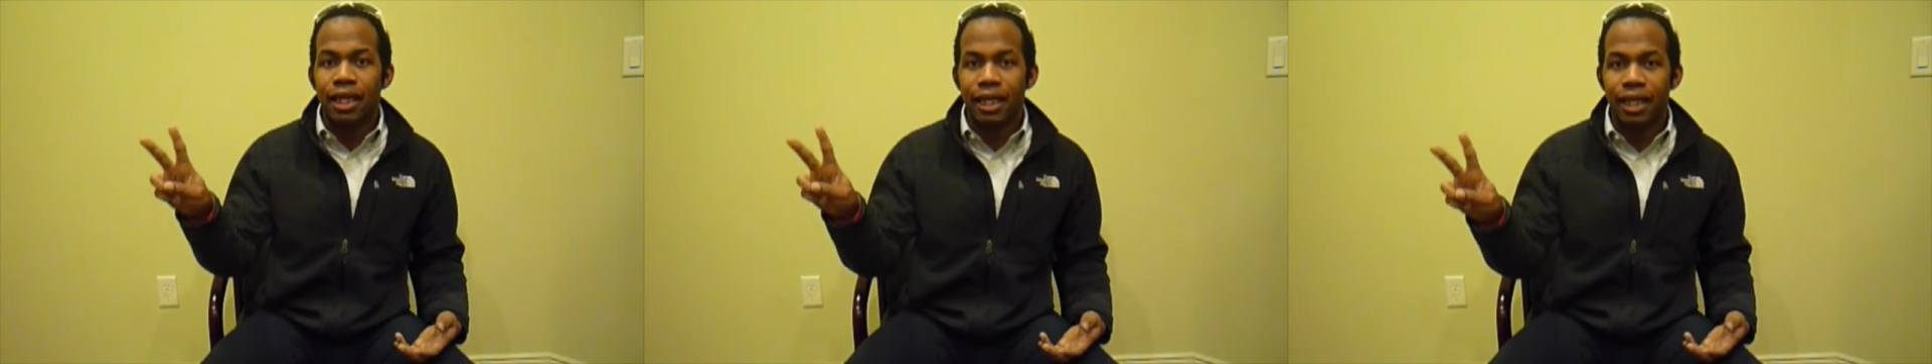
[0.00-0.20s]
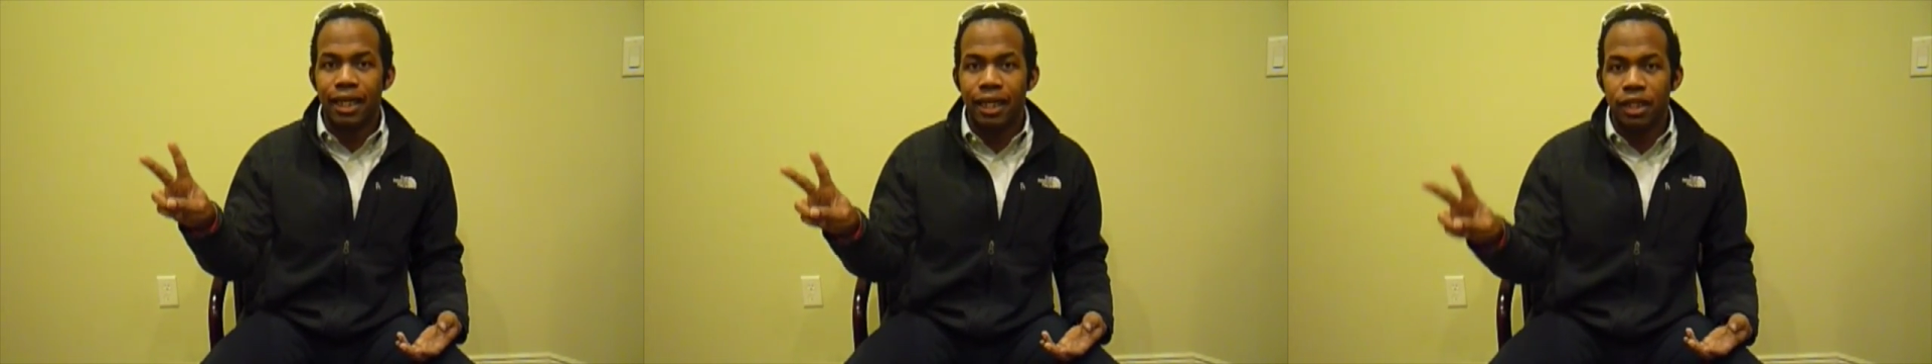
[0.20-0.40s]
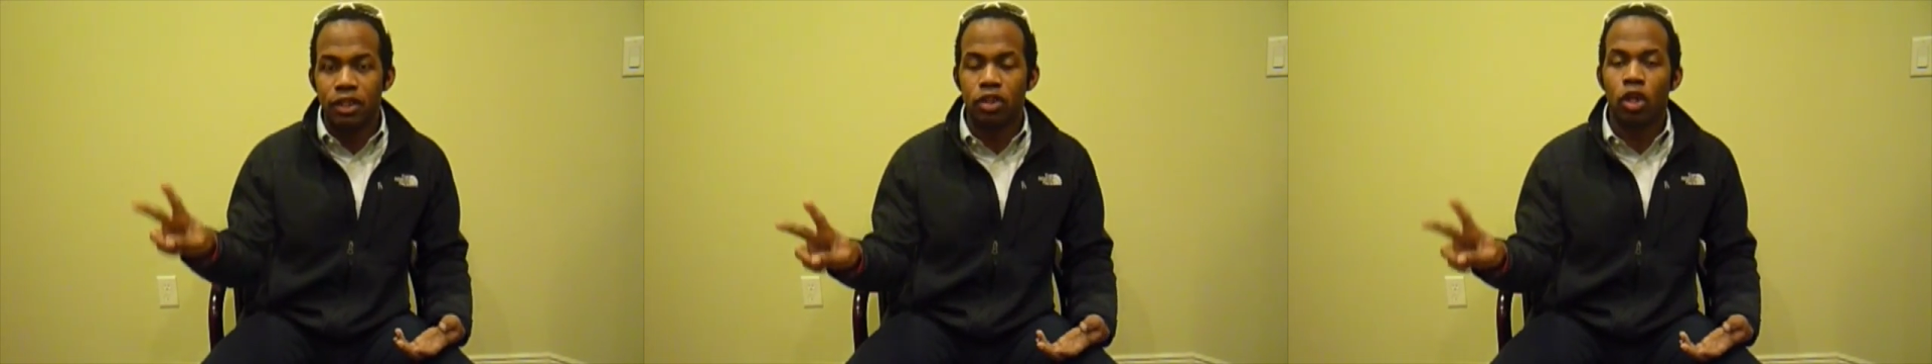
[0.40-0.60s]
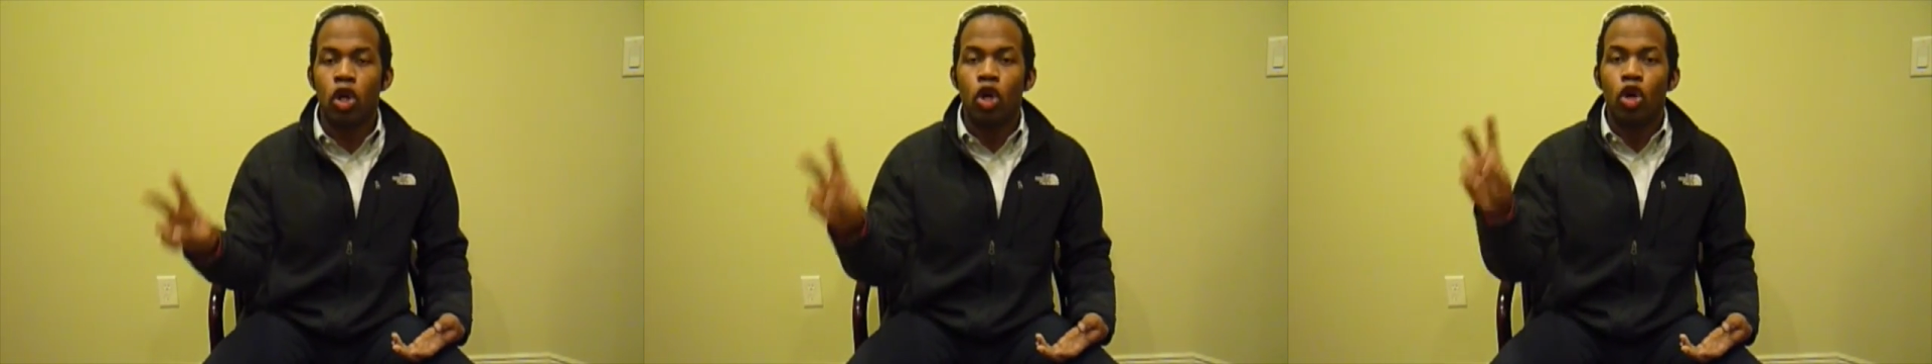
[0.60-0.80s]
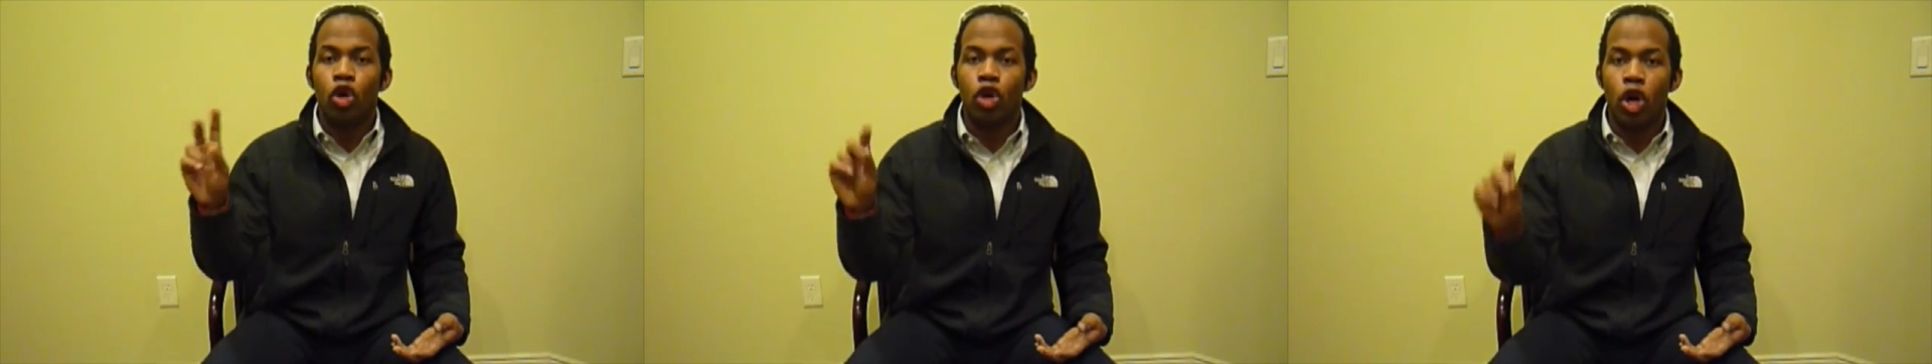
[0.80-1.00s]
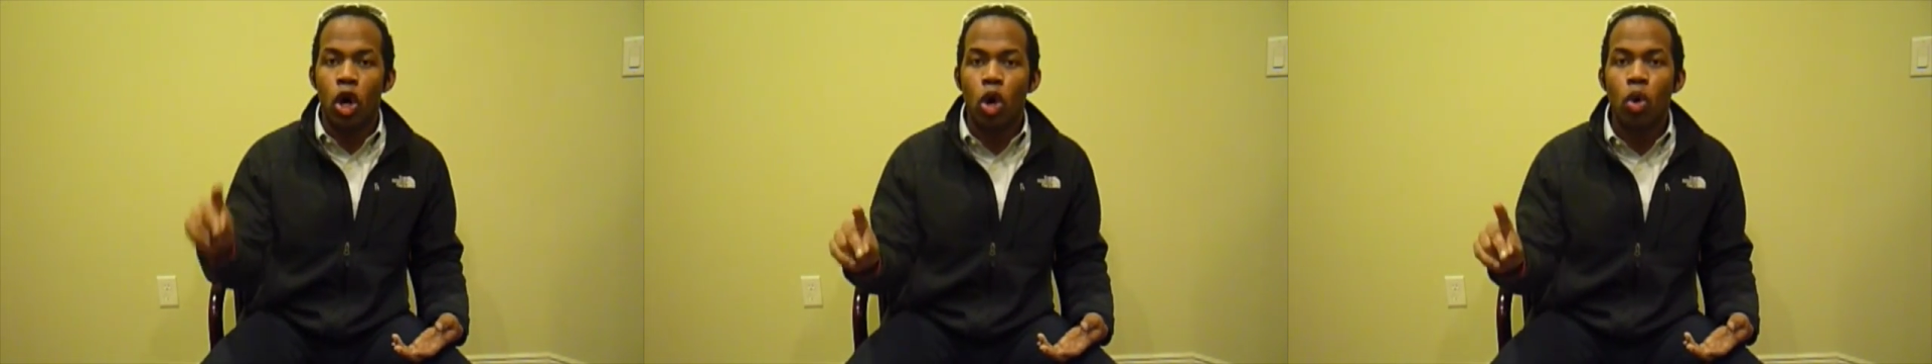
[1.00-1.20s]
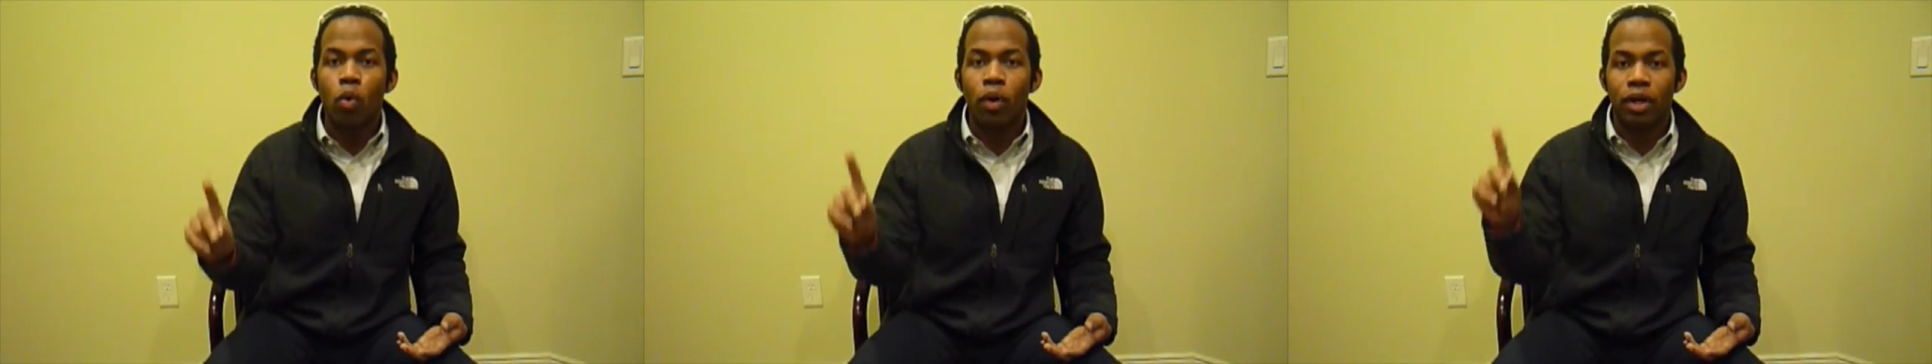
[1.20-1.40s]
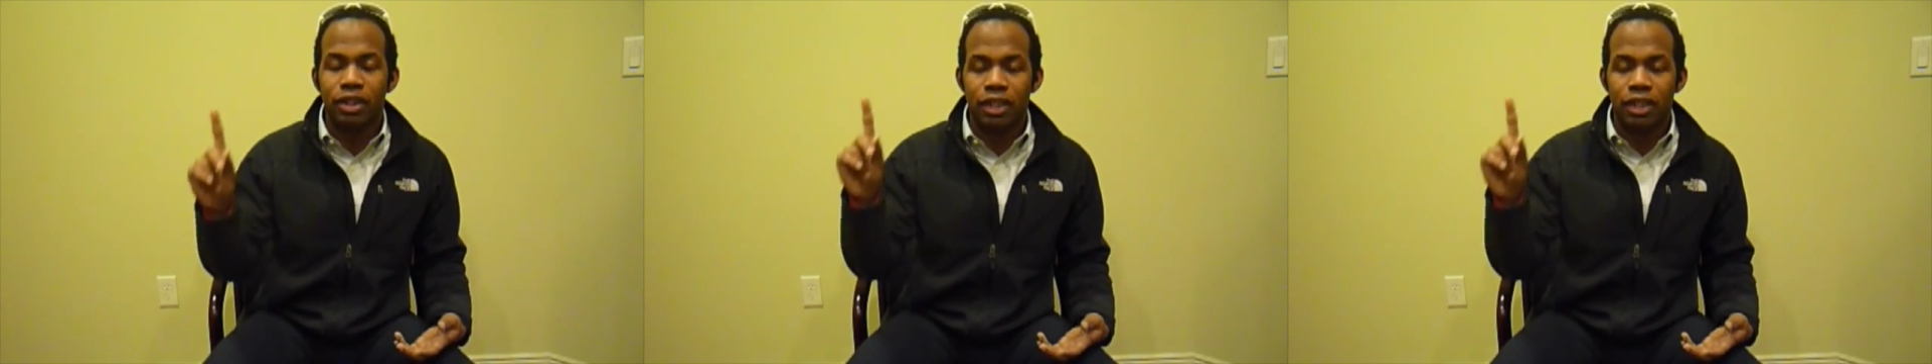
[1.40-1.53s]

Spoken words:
is know what